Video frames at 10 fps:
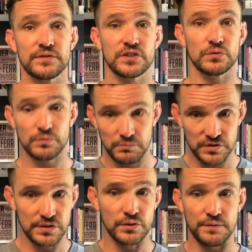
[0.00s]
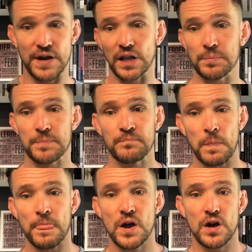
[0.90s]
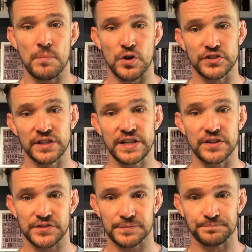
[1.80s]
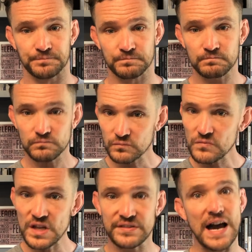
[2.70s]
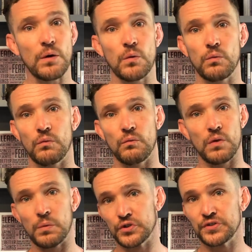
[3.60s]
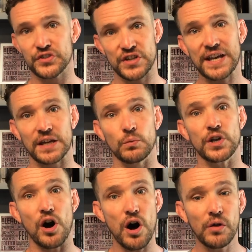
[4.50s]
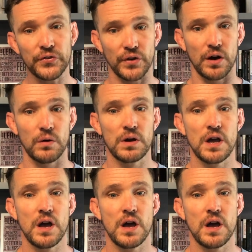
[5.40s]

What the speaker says: to develop emerging leaders. Now, while we're doing this check-in, we also